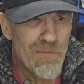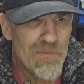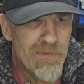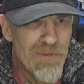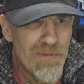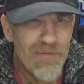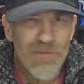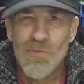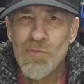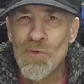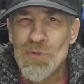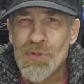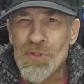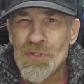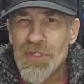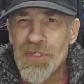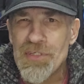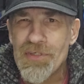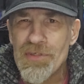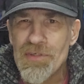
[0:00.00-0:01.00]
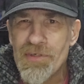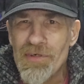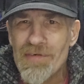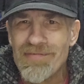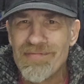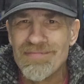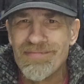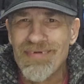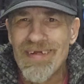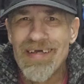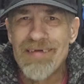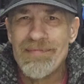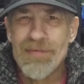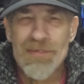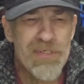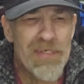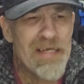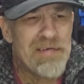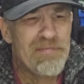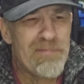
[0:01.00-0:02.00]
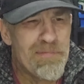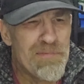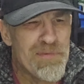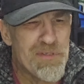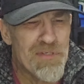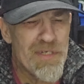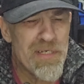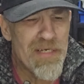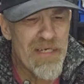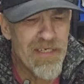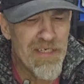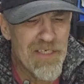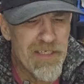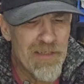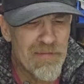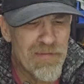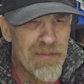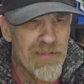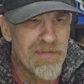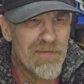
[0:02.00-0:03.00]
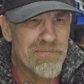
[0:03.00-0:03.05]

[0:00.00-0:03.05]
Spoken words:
you know, woodsy sort of flavours you get from a cigar anyway.